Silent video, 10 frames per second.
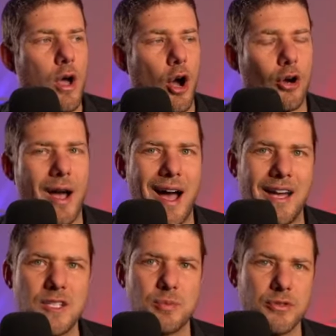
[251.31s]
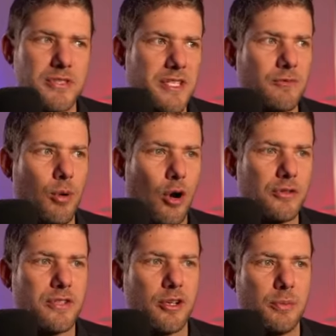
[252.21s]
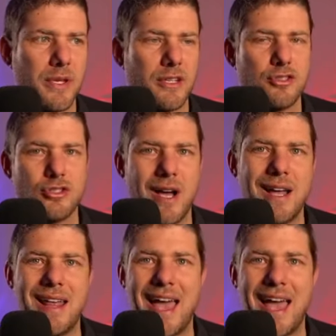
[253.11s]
our eyes perceive balls that are being shot